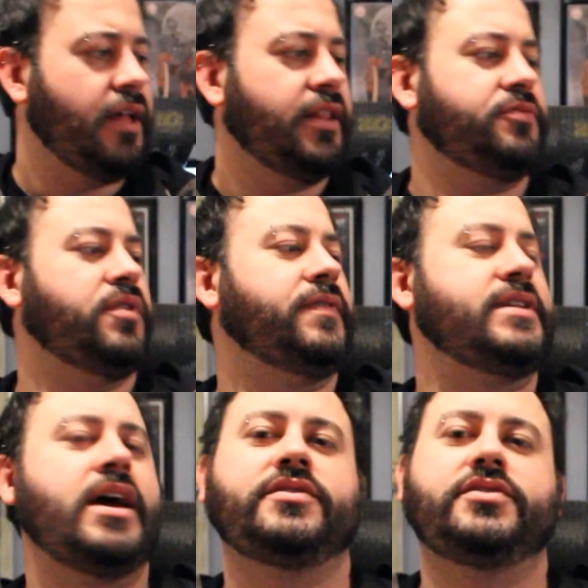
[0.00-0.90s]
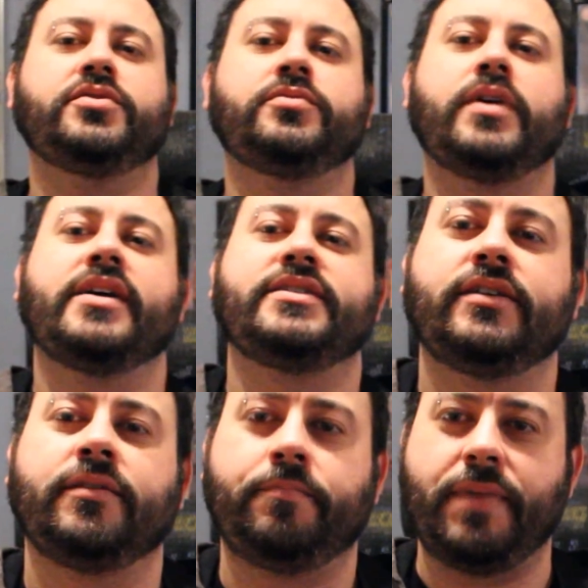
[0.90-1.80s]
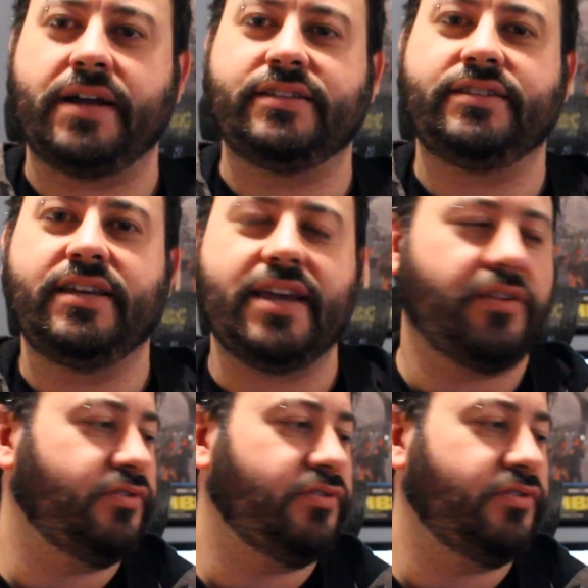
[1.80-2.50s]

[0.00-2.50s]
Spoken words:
let's move it down to back to C again.